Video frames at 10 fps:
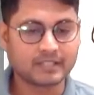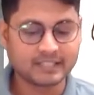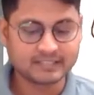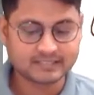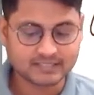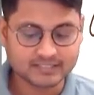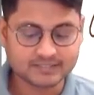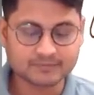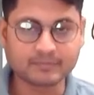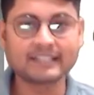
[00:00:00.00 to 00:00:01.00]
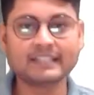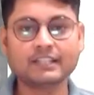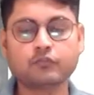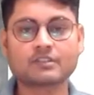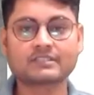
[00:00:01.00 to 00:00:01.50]
is
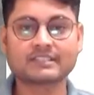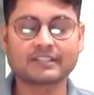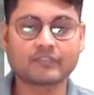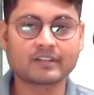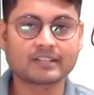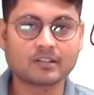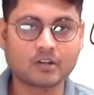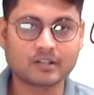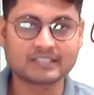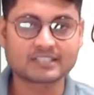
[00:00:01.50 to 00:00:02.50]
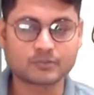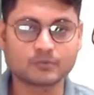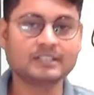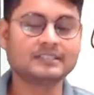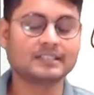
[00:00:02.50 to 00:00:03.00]
mainly for CA final audit
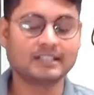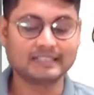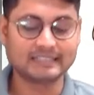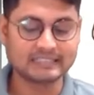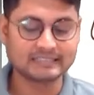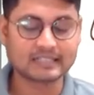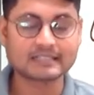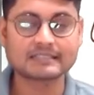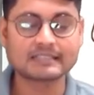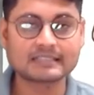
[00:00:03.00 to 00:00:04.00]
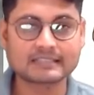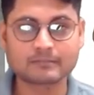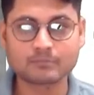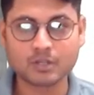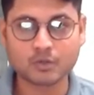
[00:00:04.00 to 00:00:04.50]
students, and these are 6
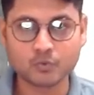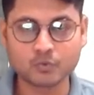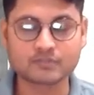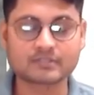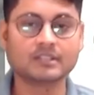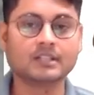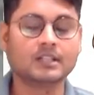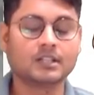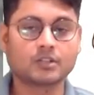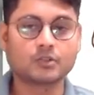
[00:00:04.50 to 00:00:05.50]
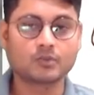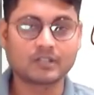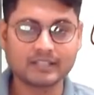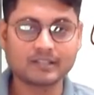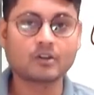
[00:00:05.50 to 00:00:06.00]
sigma rules to
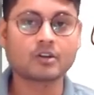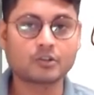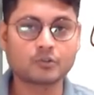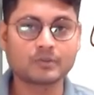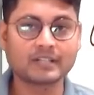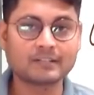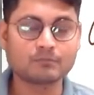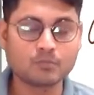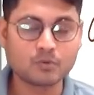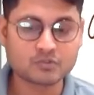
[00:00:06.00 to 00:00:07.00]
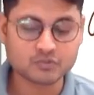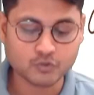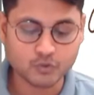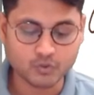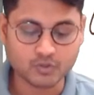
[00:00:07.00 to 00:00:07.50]
clear or to get more
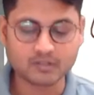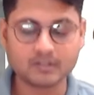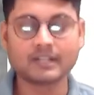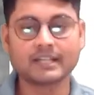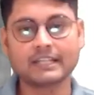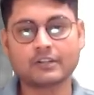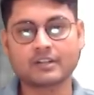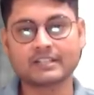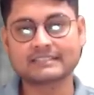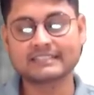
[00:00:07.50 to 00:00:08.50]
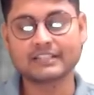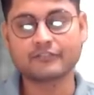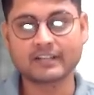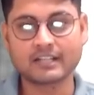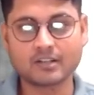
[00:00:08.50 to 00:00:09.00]
score in audit, CA
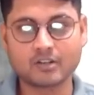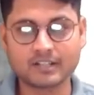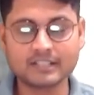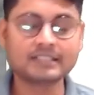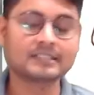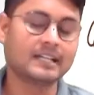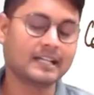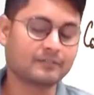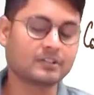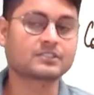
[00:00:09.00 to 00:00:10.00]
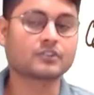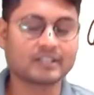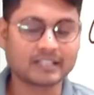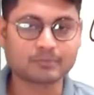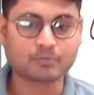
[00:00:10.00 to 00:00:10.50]
final audit, advanced
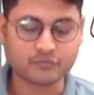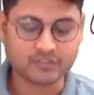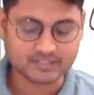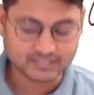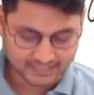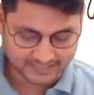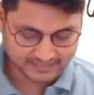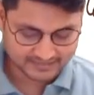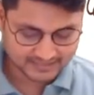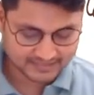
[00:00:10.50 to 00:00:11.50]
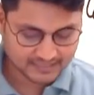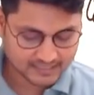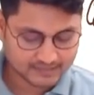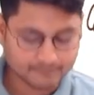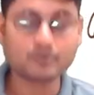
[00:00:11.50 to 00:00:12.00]
auditing and professional ethics. These
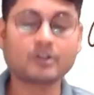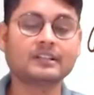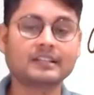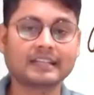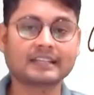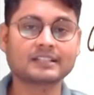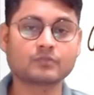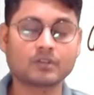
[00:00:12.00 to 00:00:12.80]
are the important techniques